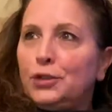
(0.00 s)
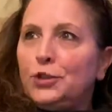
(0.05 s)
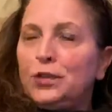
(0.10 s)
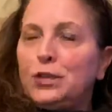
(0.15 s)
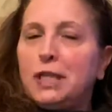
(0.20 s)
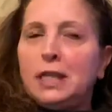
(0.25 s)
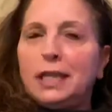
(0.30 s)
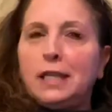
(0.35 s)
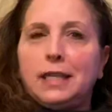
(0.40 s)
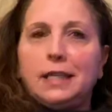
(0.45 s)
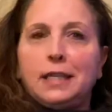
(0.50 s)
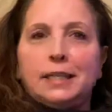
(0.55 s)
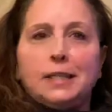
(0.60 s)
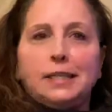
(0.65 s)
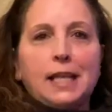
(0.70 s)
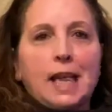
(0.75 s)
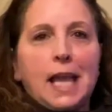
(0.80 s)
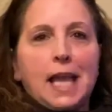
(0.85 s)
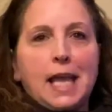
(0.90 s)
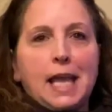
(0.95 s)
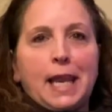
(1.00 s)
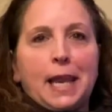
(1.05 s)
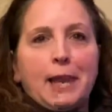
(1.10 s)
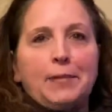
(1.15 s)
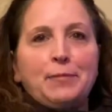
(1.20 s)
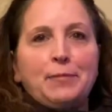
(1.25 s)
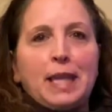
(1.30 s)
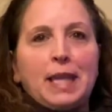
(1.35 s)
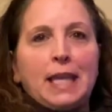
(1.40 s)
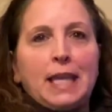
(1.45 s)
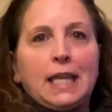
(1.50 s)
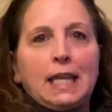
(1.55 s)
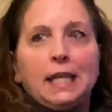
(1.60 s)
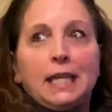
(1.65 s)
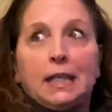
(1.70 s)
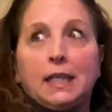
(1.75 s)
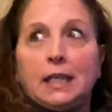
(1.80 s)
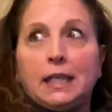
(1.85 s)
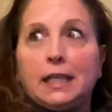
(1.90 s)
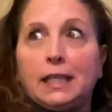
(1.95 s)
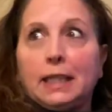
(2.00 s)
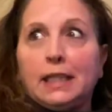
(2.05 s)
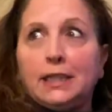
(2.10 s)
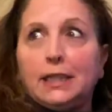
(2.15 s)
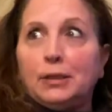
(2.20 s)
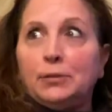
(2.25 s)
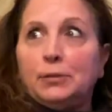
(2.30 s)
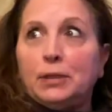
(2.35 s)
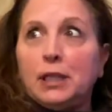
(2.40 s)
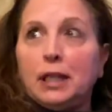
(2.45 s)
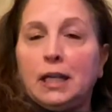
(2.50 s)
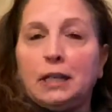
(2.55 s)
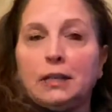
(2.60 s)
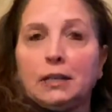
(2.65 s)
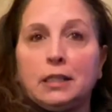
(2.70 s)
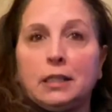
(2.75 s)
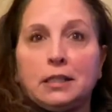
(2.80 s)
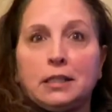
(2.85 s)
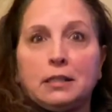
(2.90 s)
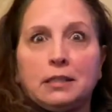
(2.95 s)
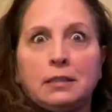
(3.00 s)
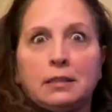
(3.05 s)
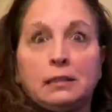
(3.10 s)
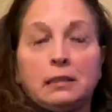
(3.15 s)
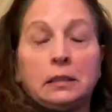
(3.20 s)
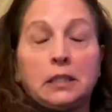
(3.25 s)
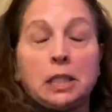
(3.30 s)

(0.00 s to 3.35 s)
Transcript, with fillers: cookies and I made, uh, what else?